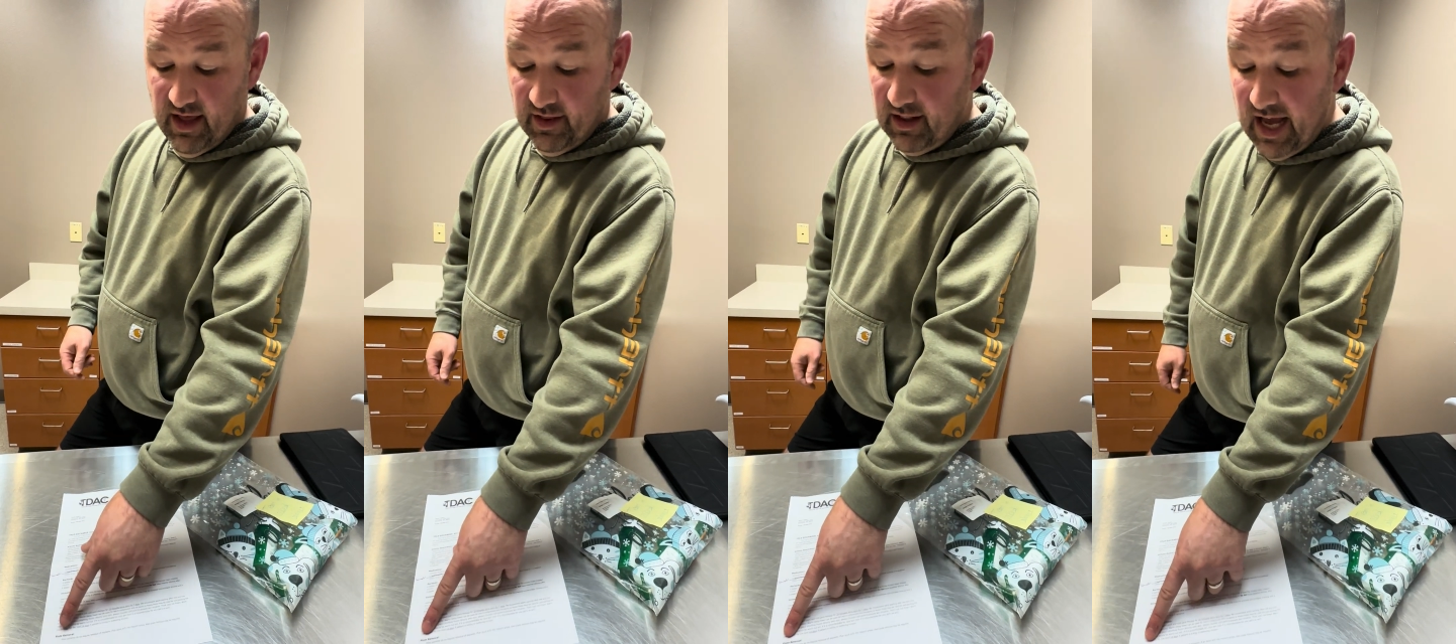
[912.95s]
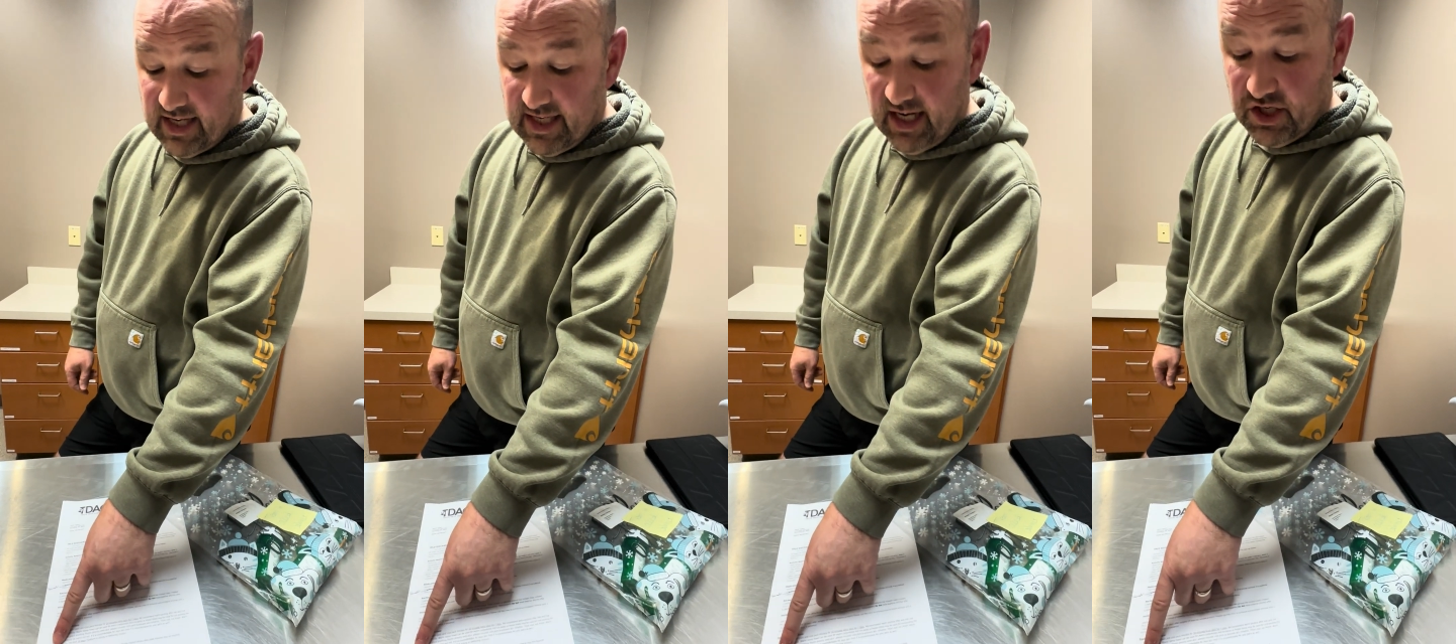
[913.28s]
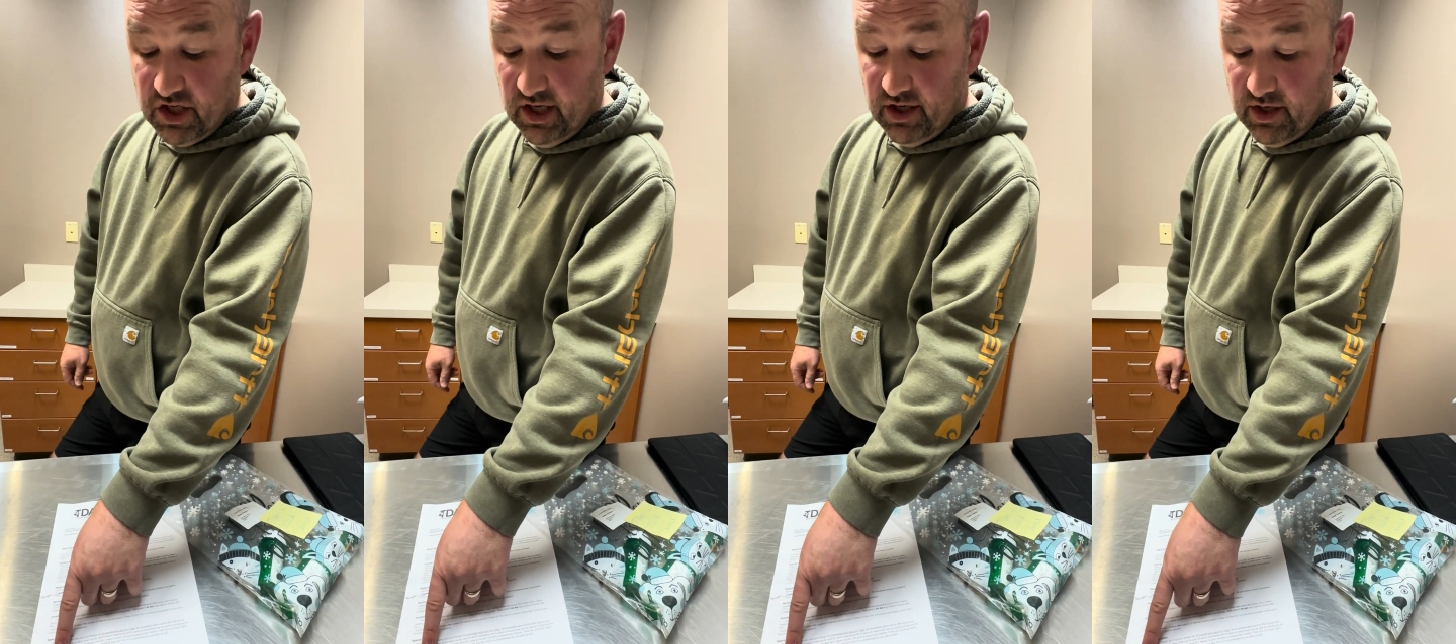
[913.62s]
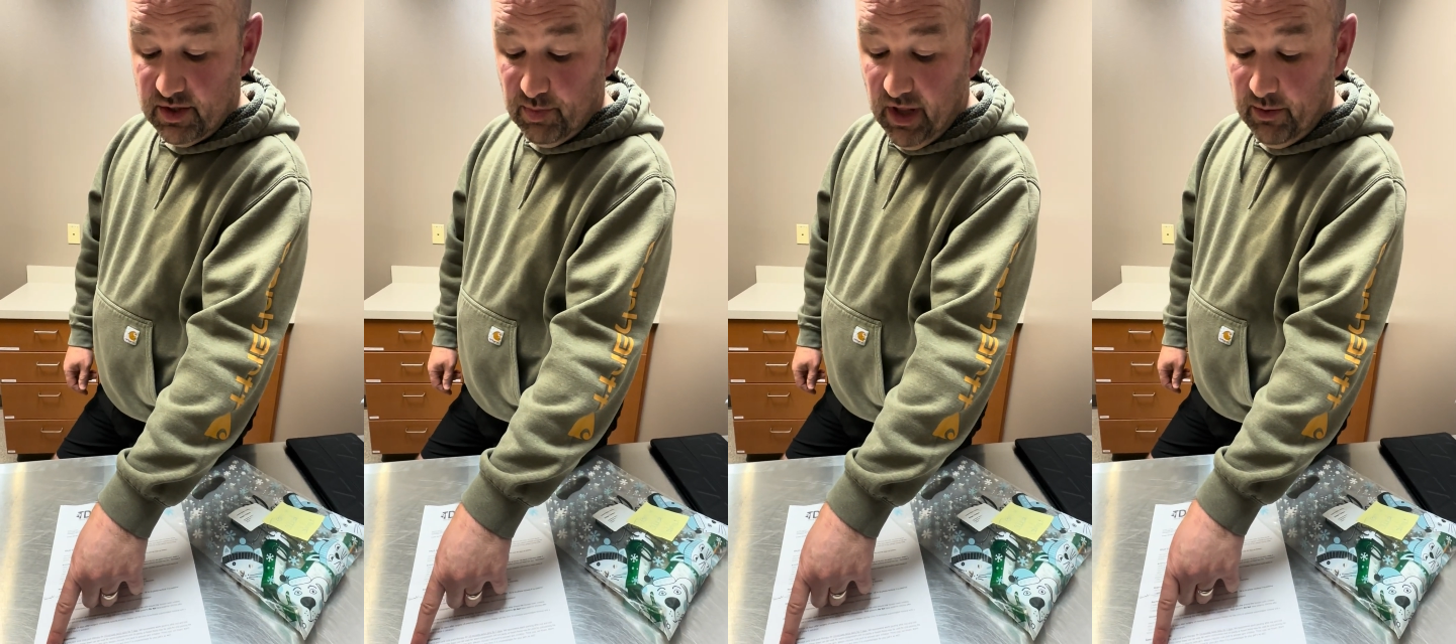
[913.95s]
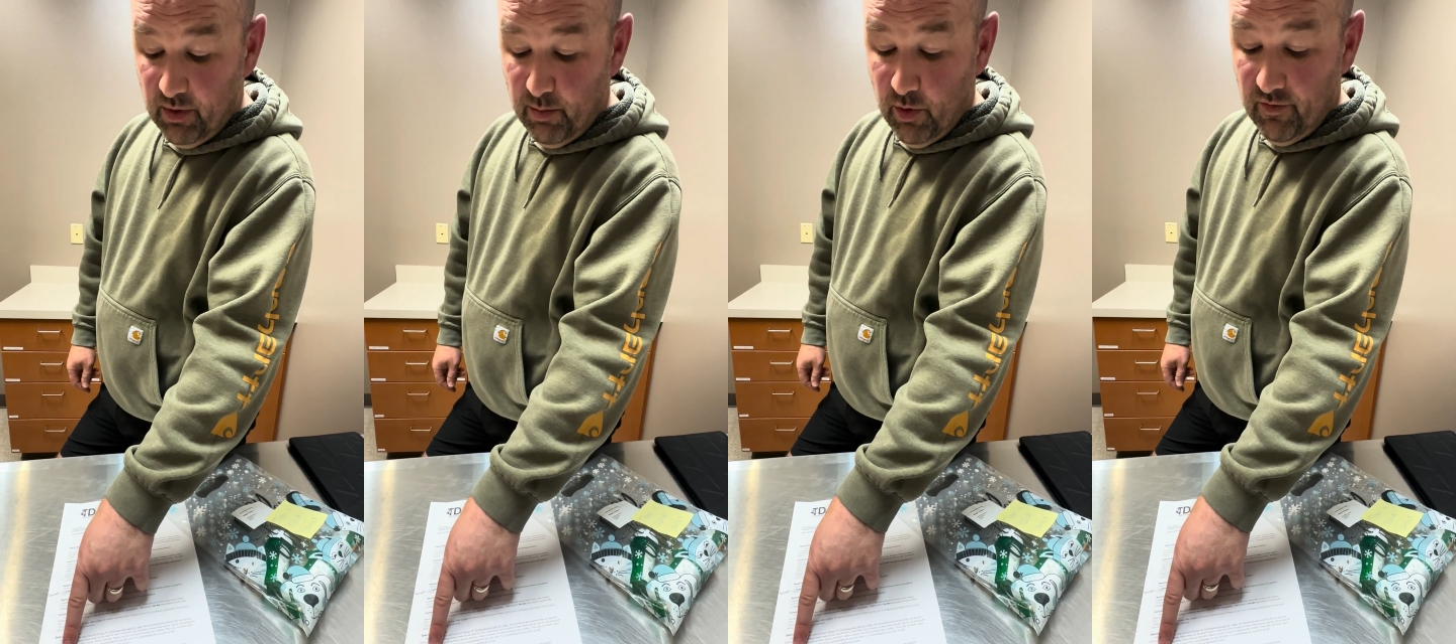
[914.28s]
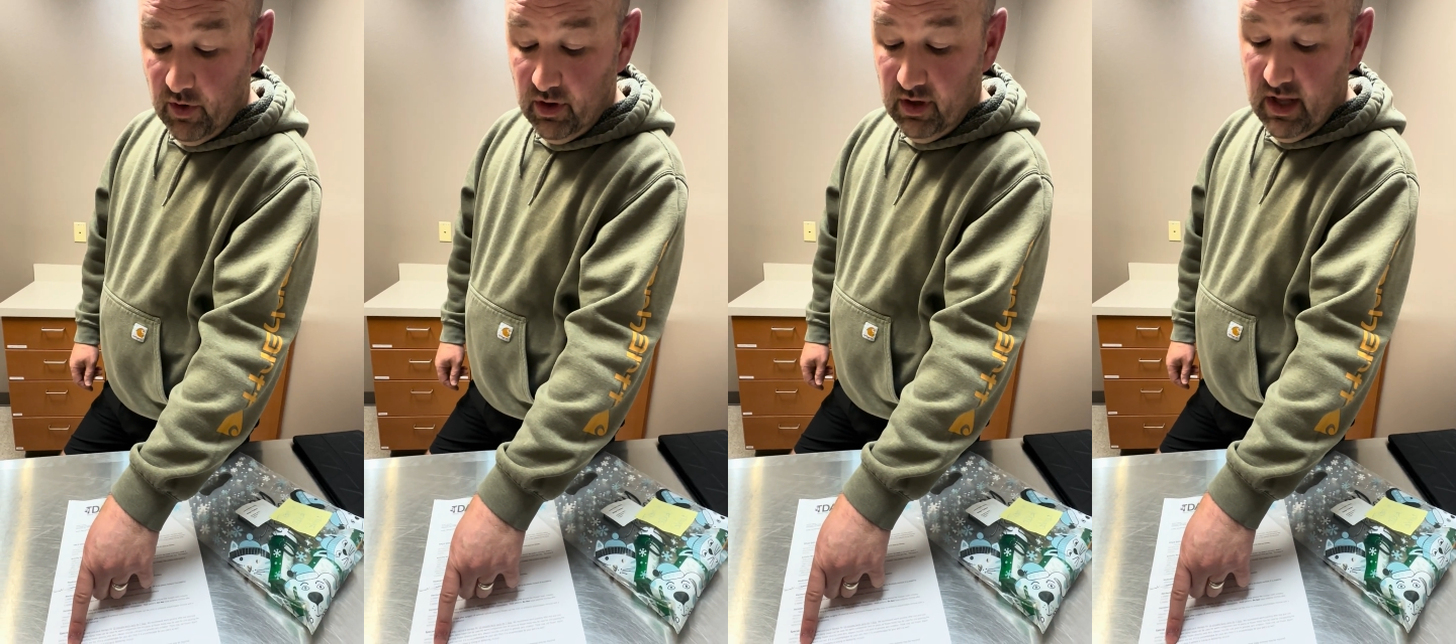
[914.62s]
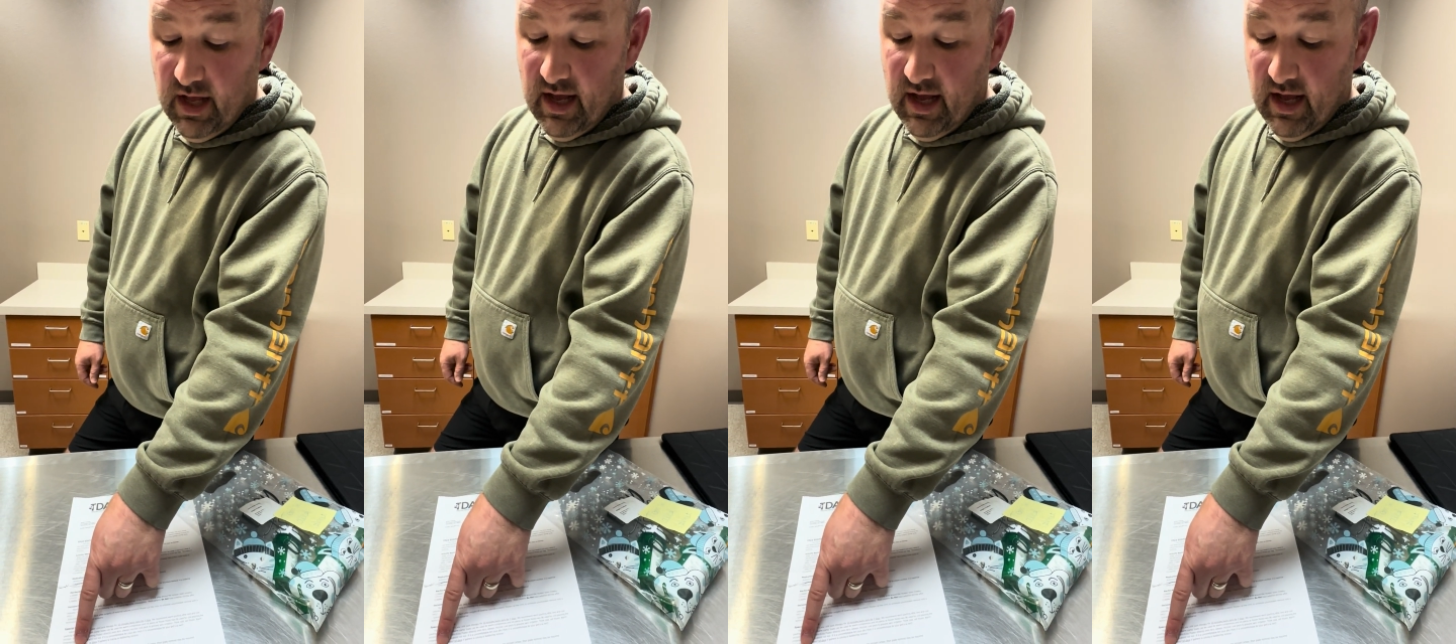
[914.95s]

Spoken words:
The last section here is plate removal.